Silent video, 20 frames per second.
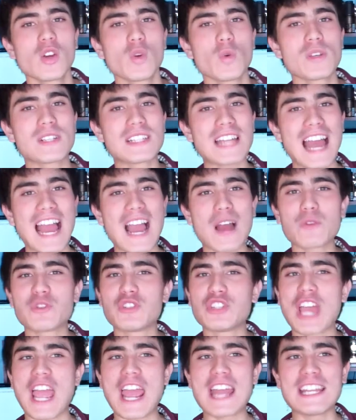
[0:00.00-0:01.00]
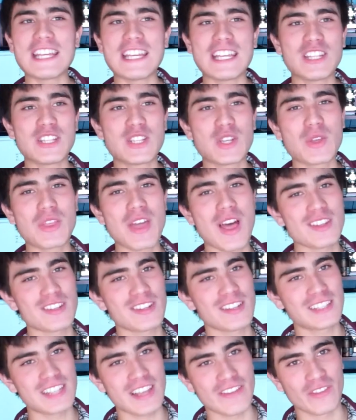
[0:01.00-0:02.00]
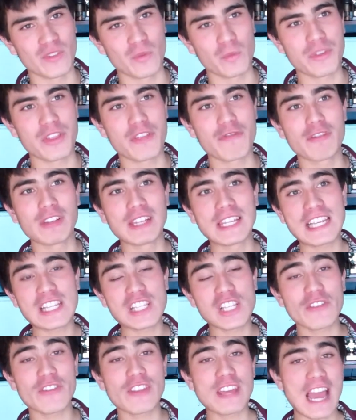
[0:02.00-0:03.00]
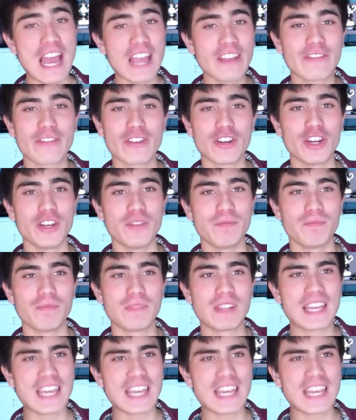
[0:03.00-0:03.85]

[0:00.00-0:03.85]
We start our journey in 2007 with the release of the iPhone.